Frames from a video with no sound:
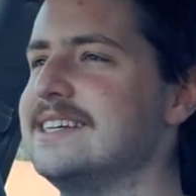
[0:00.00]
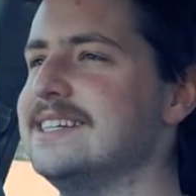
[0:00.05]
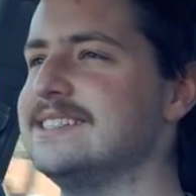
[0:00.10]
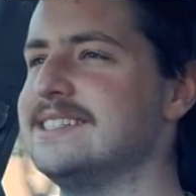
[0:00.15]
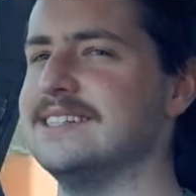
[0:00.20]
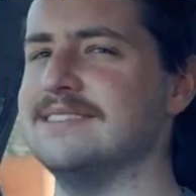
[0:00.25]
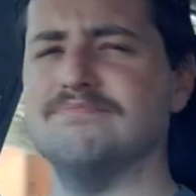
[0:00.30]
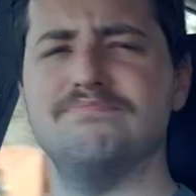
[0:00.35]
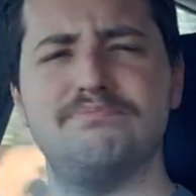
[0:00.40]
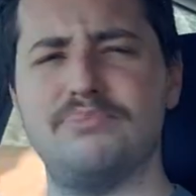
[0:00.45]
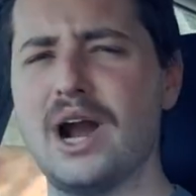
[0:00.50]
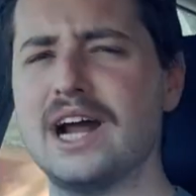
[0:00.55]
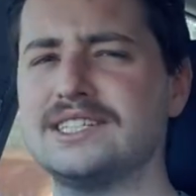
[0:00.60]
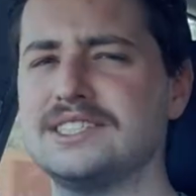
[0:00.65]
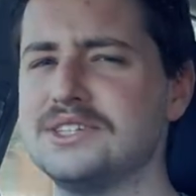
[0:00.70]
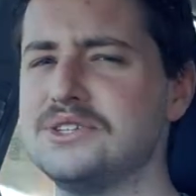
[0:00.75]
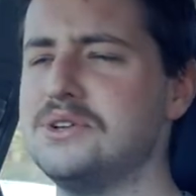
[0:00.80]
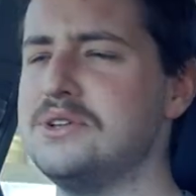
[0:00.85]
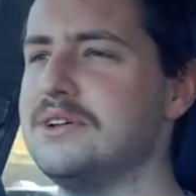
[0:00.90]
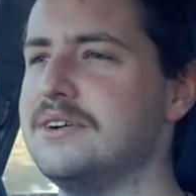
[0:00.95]
Is it
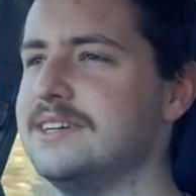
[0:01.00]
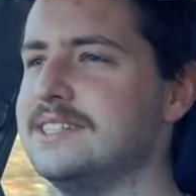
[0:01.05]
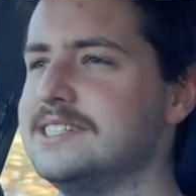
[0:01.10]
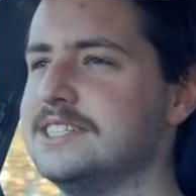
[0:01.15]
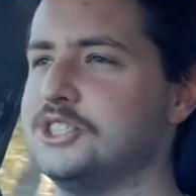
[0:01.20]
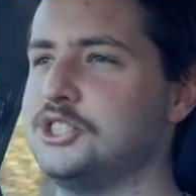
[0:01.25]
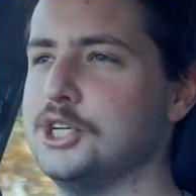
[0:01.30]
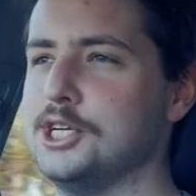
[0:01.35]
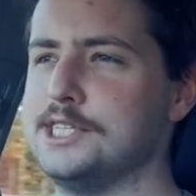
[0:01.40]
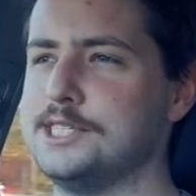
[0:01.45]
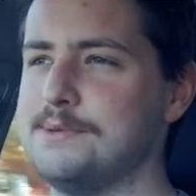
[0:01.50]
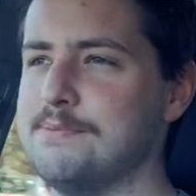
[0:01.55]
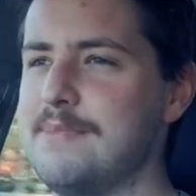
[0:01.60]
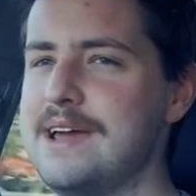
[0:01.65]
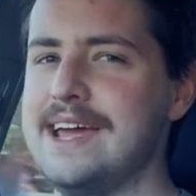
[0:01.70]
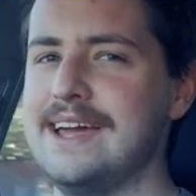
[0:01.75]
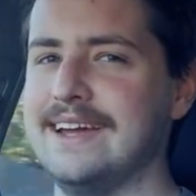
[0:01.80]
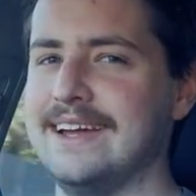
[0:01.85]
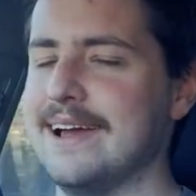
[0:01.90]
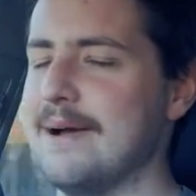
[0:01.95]
practical or is it just
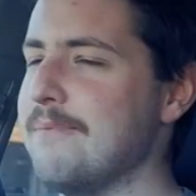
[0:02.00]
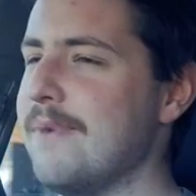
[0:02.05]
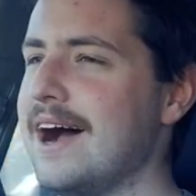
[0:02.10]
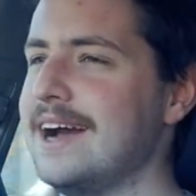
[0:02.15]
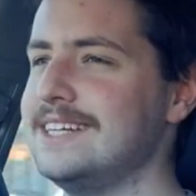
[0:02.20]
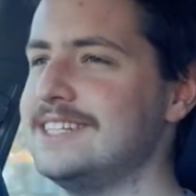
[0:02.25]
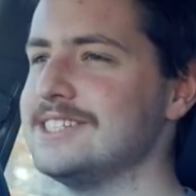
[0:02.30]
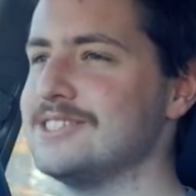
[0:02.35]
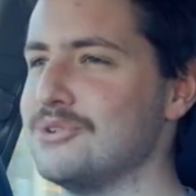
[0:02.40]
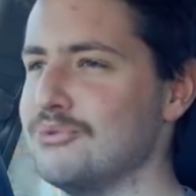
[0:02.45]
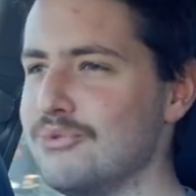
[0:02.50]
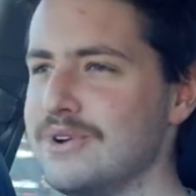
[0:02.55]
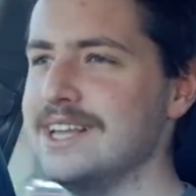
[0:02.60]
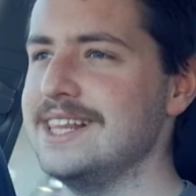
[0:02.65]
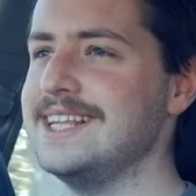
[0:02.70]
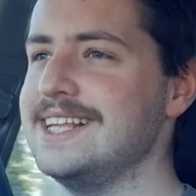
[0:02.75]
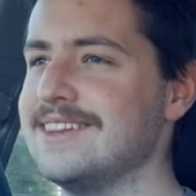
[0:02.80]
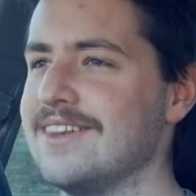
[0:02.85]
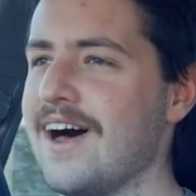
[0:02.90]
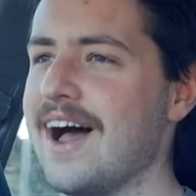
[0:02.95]
me? Am I just
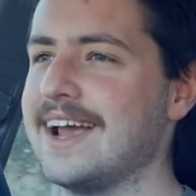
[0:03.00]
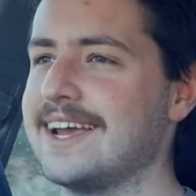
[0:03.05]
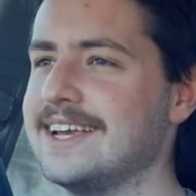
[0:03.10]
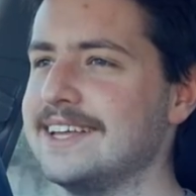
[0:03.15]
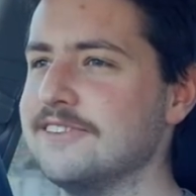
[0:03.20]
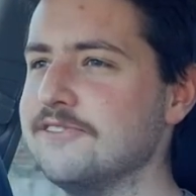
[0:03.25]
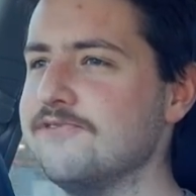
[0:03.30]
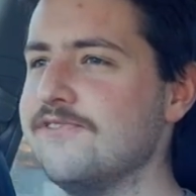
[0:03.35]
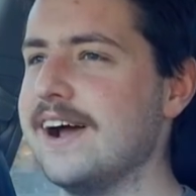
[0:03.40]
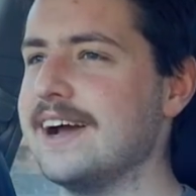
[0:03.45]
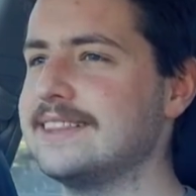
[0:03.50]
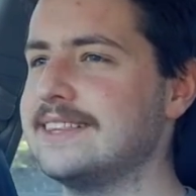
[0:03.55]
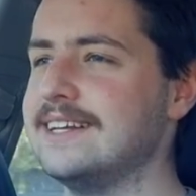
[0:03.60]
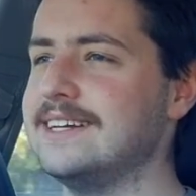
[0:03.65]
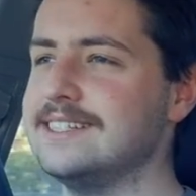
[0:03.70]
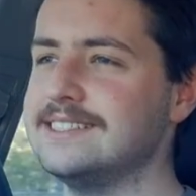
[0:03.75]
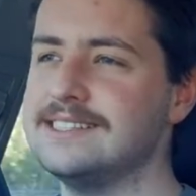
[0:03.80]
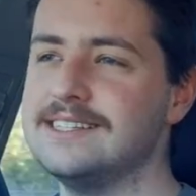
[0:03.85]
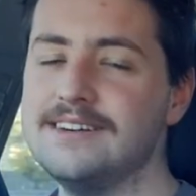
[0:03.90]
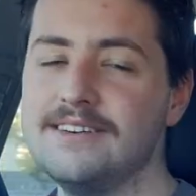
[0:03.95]
really liking the fact that
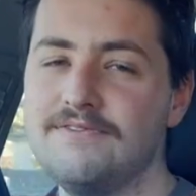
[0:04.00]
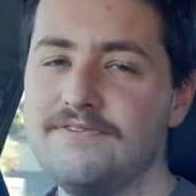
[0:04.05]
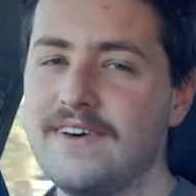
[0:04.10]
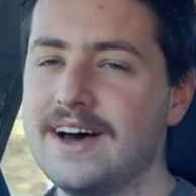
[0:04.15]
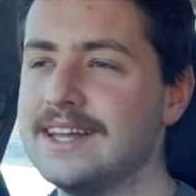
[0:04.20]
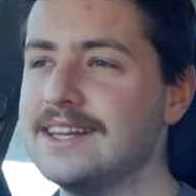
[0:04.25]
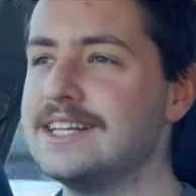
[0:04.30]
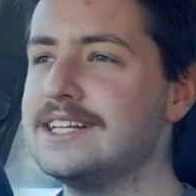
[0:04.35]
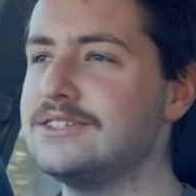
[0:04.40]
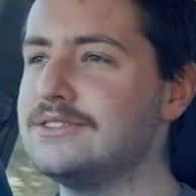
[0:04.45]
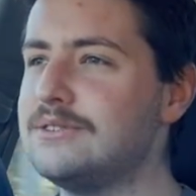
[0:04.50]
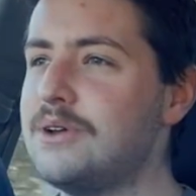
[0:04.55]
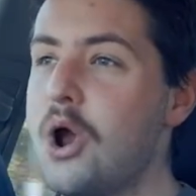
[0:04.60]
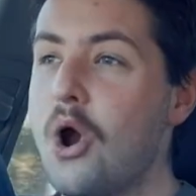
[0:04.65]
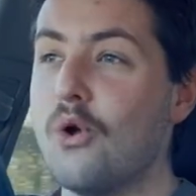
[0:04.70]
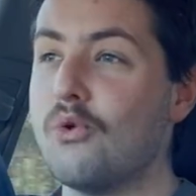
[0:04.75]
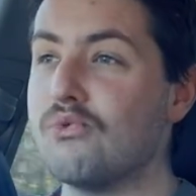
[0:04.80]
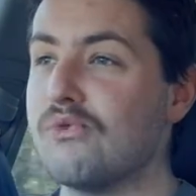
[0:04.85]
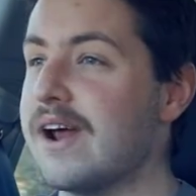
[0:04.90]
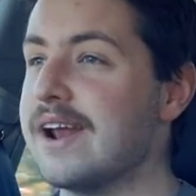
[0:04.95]
it's a fun little
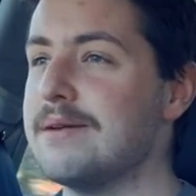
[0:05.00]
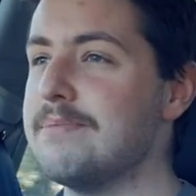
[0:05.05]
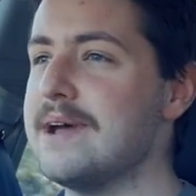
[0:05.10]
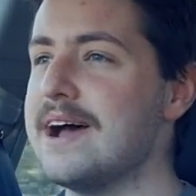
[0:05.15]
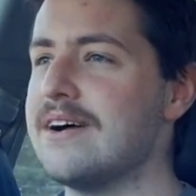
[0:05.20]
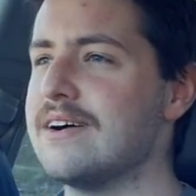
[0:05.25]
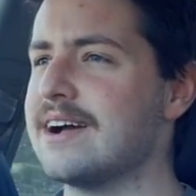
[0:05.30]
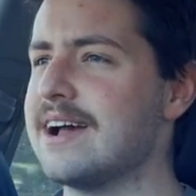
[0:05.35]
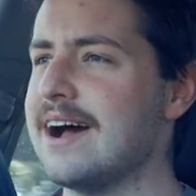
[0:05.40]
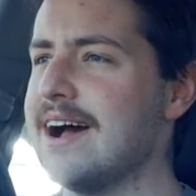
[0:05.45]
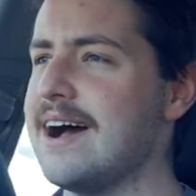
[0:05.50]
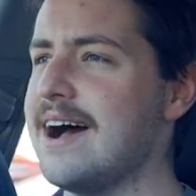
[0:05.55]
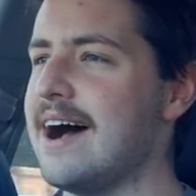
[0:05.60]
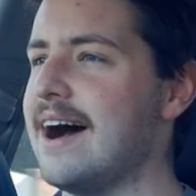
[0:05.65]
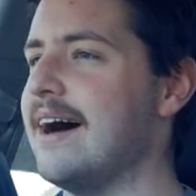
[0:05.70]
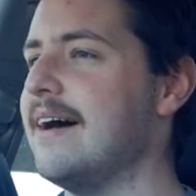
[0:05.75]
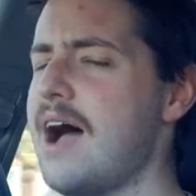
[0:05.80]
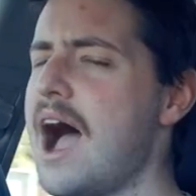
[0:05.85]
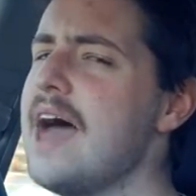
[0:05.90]
runabout car?